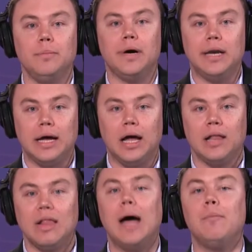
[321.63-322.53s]
but a,
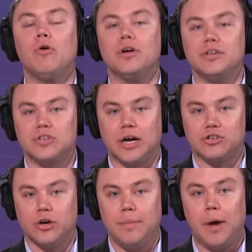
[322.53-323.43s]
lot more
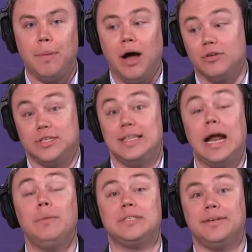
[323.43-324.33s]
discussion about policy than I
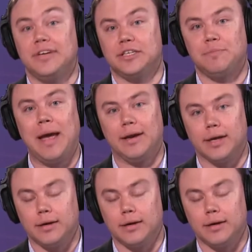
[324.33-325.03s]
was even expecting.